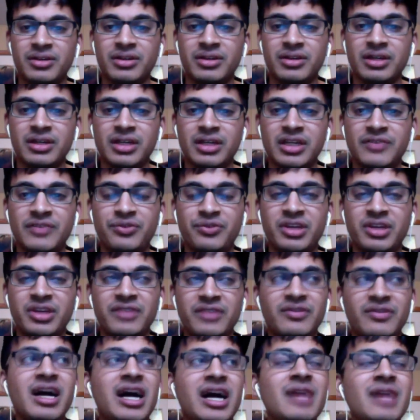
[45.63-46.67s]
if you give
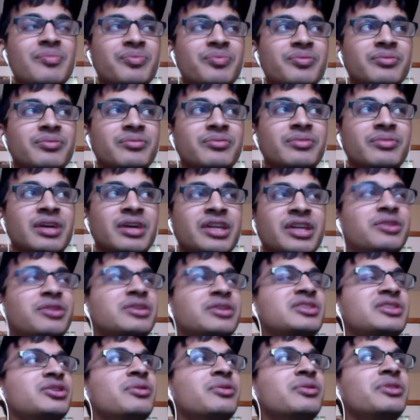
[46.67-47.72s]
up and you're in
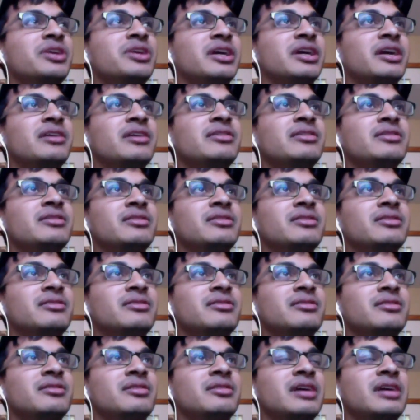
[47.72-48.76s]
Estonia
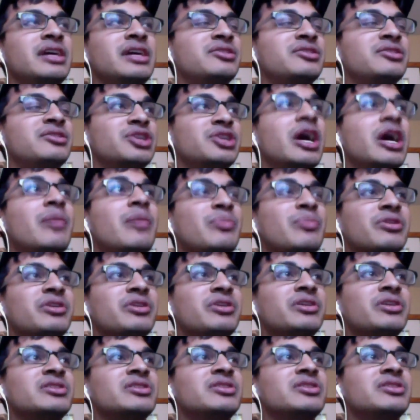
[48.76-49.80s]
and you stop learning
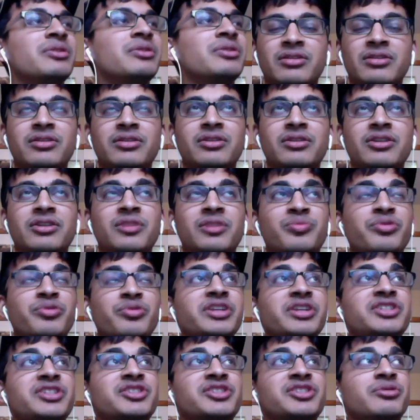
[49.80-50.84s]
Estonian, you're pretty
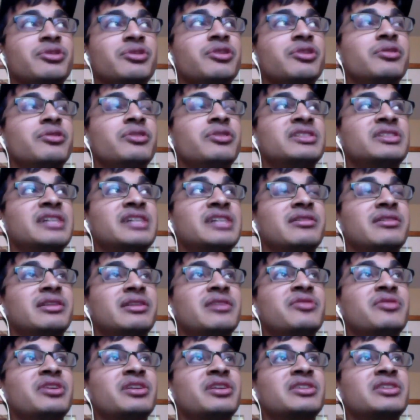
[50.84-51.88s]
screwed because now you're
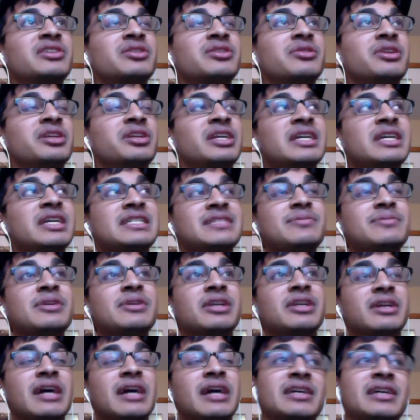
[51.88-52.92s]
living in Estonia and can't
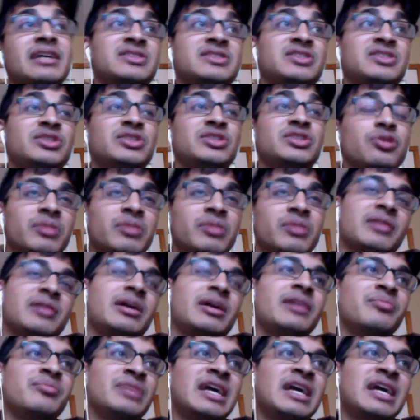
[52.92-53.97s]
speak. I assume, I,
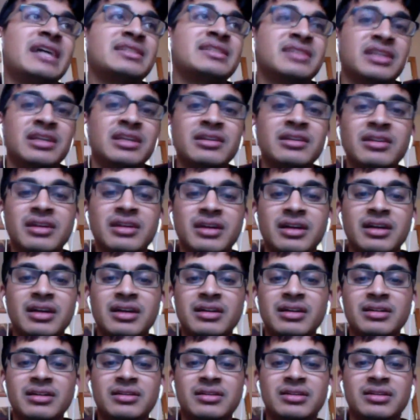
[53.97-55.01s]
am guessing,
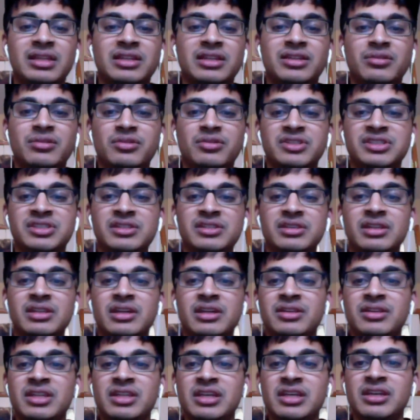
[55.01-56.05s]
that there is the,
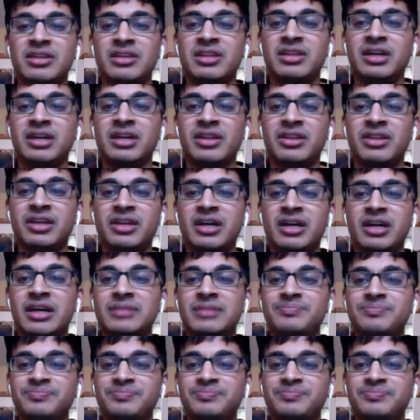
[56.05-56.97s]
the, the, the